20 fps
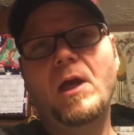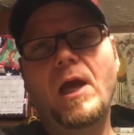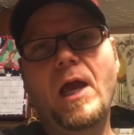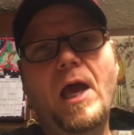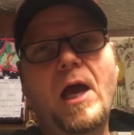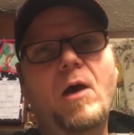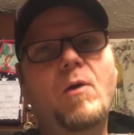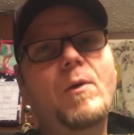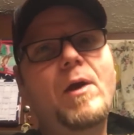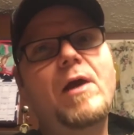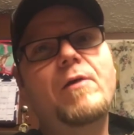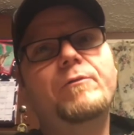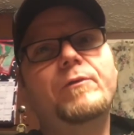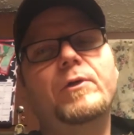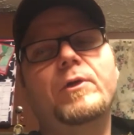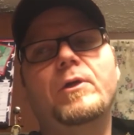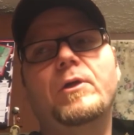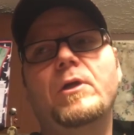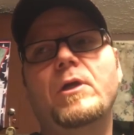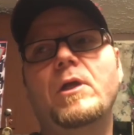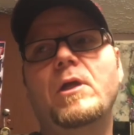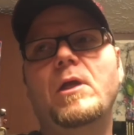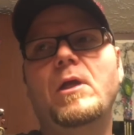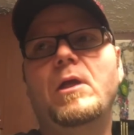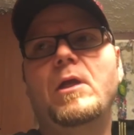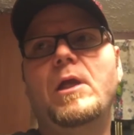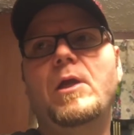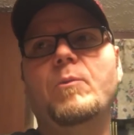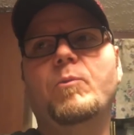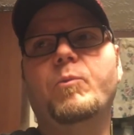However,
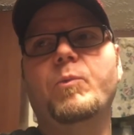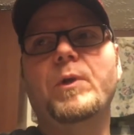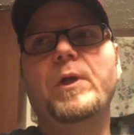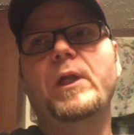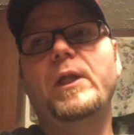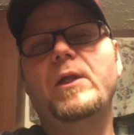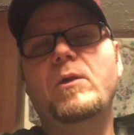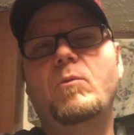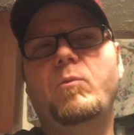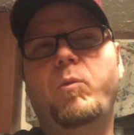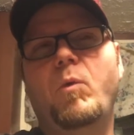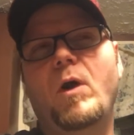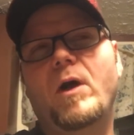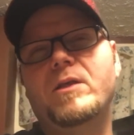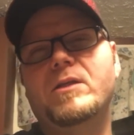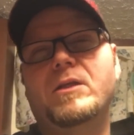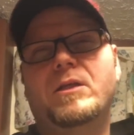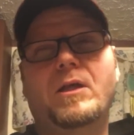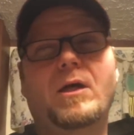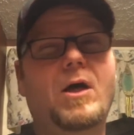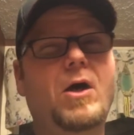it really wasn't